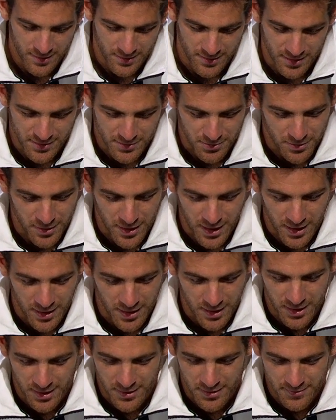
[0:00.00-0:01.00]
That's what I
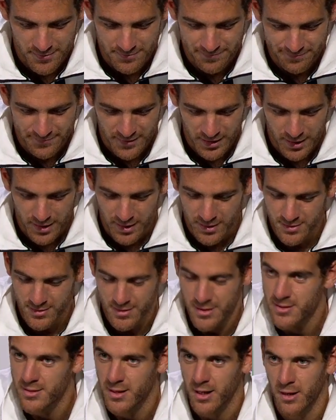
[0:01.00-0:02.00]
need against
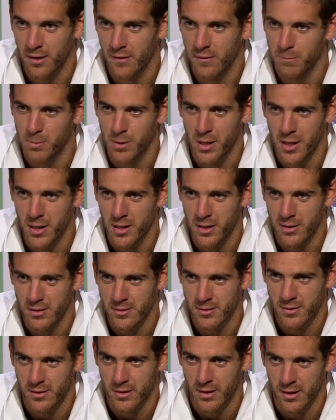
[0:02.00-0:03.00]
these kind of
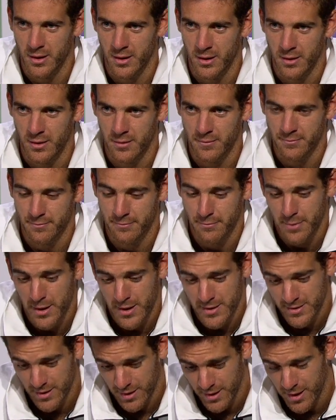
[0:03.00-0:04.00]
players,
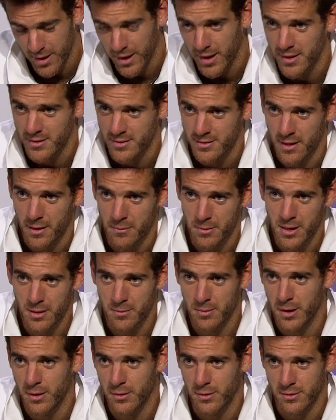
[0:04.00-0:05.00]
basically against
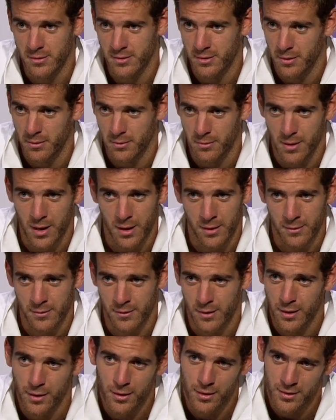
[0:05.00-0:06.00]
David, because he ran
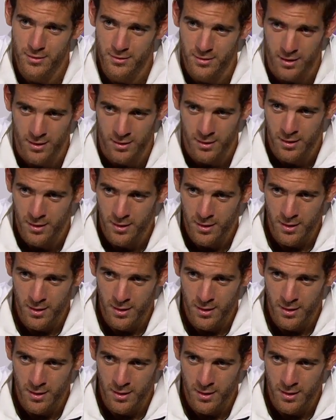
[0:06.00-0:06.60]
a lot and